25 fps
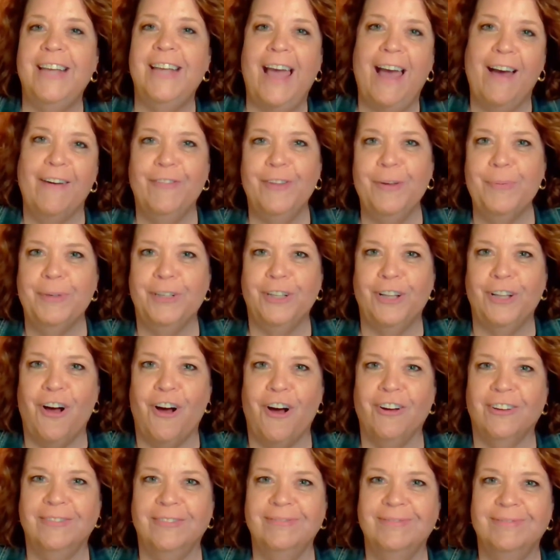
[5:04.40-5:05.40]
to have them
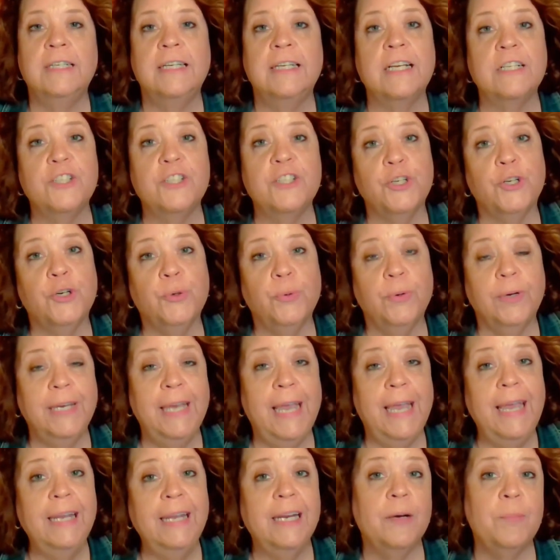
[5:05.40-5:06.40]
along. Now, to
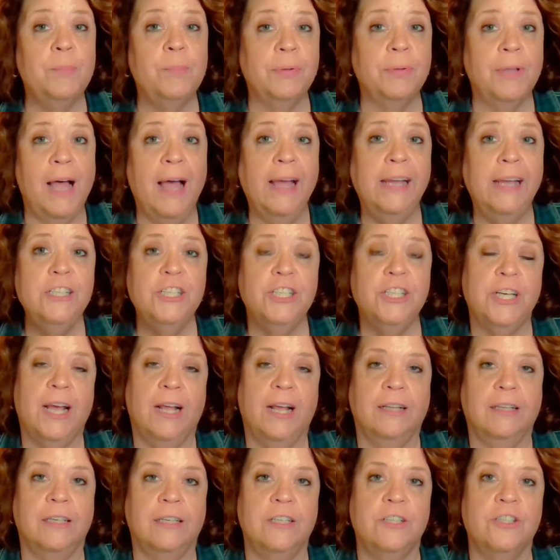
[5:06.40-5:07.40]
create a blind
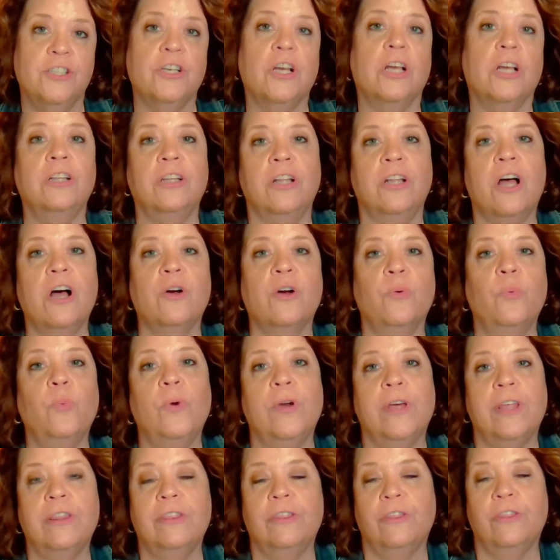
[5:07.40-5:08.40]
challenge along
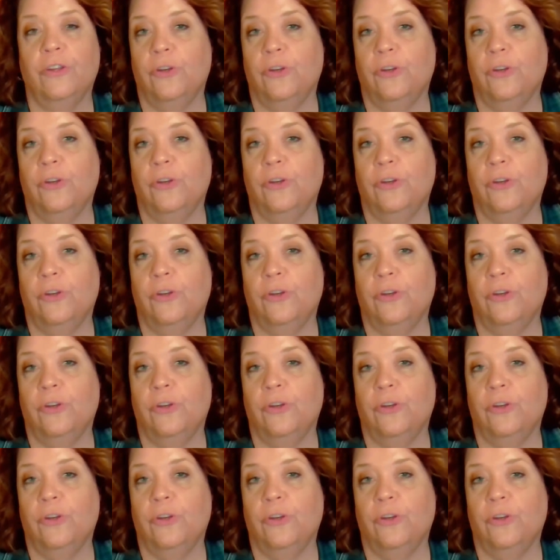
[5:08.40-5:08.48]
with